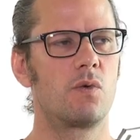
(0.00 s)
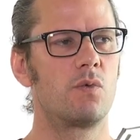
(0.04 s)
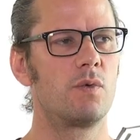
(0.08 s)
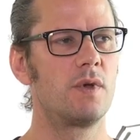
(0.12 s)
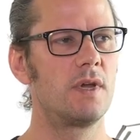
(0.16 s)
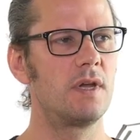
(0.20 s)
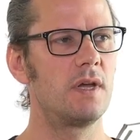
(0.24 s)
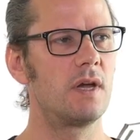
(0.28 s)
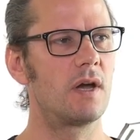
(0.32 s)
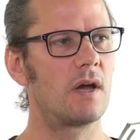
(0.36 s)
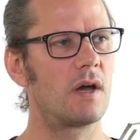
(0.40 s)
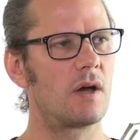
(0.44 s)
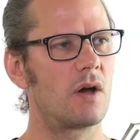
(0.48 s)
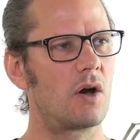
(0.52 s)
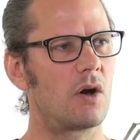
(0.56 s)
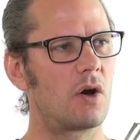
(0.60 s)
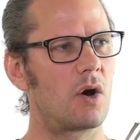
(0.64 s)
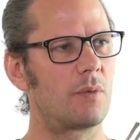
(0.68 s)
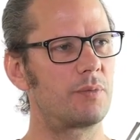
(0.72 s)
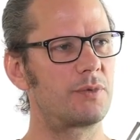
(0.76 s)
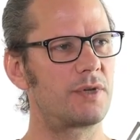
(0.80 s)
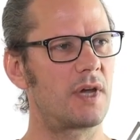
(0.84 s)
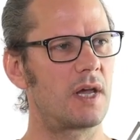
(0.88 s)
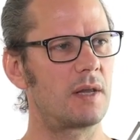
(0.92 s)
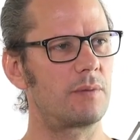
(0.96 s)
We
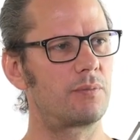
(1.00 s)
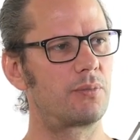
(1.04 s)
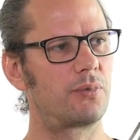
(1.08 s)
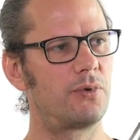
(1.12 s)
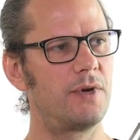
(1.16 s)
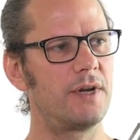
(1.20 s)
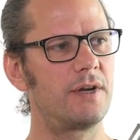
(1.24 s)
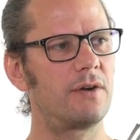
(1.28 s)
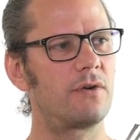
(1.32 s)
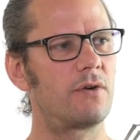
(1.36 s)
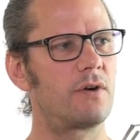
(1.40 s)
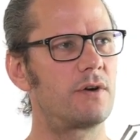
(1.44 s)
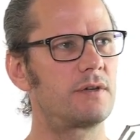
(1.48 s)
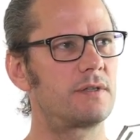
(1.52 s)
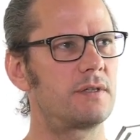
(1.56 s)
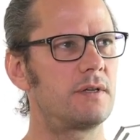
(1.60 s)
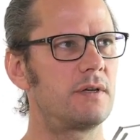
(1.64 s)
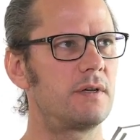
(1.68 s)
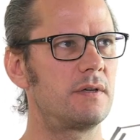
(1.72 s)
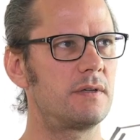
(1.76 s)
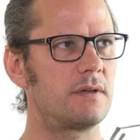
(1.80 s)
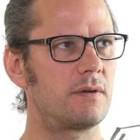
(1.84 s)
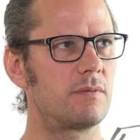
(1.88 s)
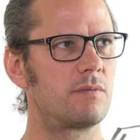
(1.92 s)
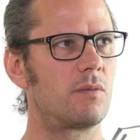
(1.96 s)
obtained
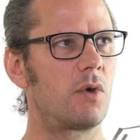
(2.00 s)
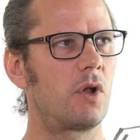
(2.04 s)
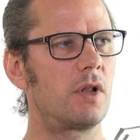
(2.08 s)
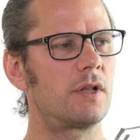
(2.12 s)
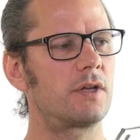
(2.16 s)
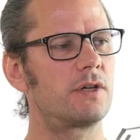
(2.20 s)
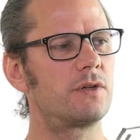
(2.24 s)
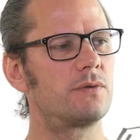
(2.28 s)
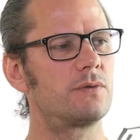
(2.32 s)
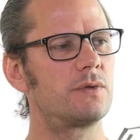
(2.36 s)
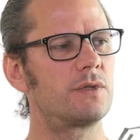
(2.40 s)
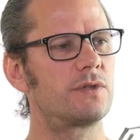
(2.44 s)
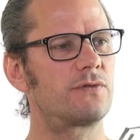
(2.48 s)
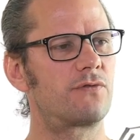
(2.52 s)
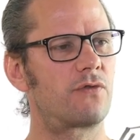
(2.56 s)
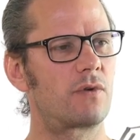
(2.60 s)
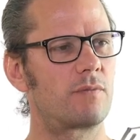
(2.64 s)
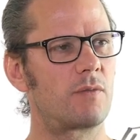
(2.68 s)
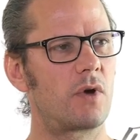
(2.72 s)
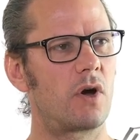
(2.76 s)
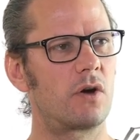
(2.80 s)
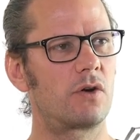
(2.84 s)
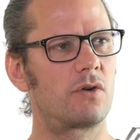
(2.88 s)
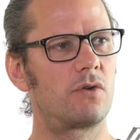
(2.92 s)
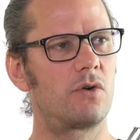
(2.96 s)
precursor molecules
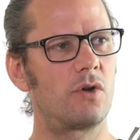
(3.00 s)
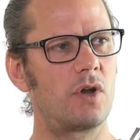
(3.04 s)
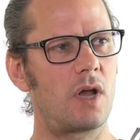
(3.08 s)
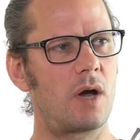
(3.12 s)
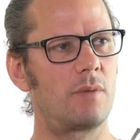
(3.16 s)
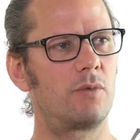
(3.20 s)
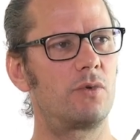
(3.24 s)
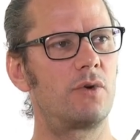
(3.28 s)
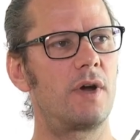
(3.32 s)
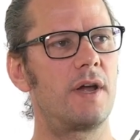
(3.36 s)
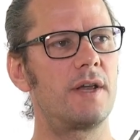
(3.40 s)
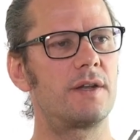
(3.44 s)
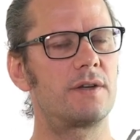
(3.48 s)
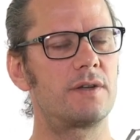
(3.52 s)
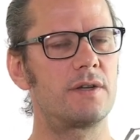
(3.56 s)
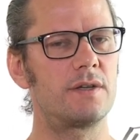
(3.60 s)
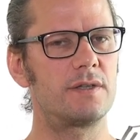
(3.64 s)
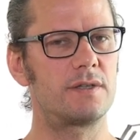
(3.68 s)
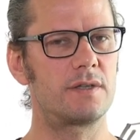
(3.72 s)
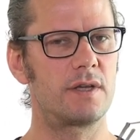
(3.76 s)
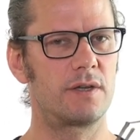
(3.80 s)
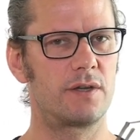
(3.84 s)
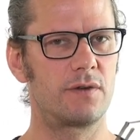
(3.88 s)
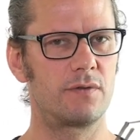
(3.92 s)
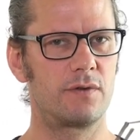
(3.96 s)
from our
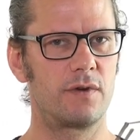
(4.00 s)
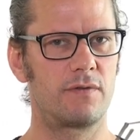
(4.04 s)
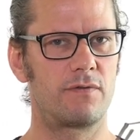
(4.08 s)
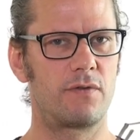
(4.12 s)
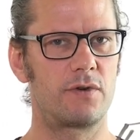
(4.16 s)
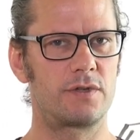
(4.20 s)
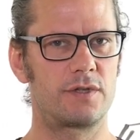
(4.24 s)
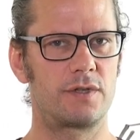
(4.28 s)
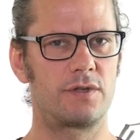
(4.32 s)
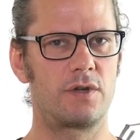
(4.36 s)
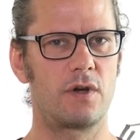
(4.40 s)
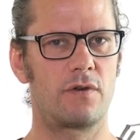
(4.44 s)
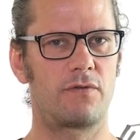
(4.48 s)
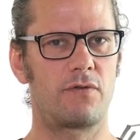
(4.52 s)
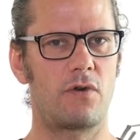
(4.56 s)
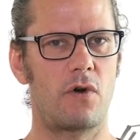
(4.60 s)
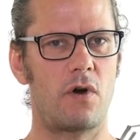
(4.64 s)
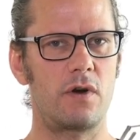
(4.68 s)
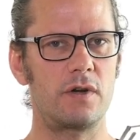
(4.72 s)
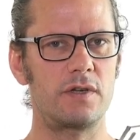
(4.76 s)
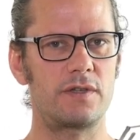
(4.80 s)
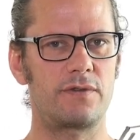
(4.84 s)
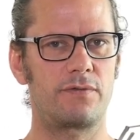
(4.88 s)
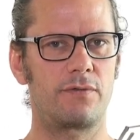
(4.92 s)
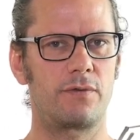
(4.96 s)
collaborators at University of
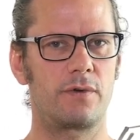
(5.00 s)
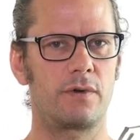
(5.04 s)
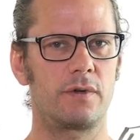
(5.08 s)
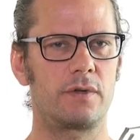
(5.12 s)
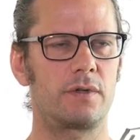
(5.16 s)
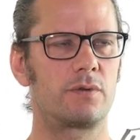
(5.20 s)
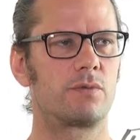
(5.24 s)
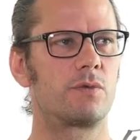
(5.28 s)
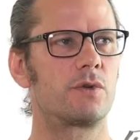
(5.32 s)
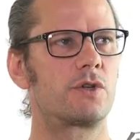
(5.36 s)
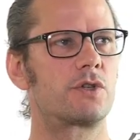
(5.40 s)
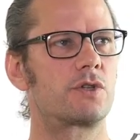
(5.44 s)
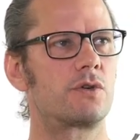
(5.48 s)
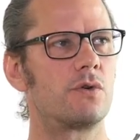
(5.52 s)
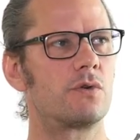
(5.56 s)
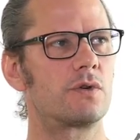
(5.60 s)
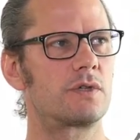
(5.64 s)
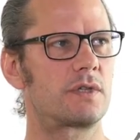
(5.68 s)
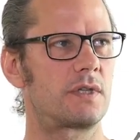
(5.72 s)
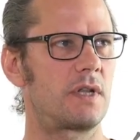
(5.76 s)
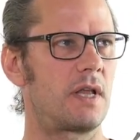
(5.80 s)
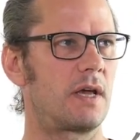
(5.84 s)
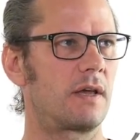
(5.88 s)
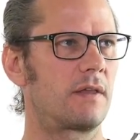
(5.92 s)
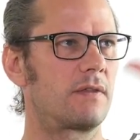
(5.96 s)
Oxford, which
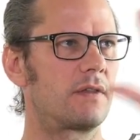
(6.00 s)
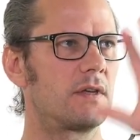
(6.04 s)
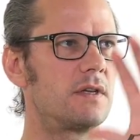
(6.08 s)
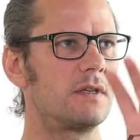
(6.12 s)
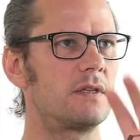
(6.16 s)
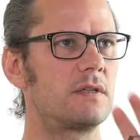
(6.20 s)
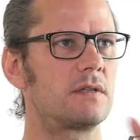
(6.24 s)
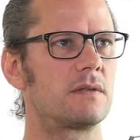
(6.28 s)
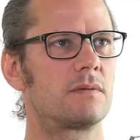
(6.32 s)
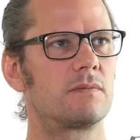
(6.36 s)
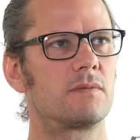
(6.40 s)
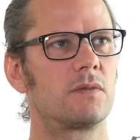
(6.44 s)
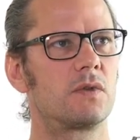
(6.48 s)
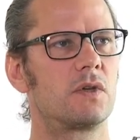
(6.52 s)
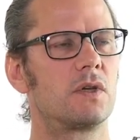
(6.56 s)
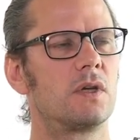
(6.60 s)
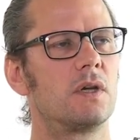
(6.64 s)
looks like this.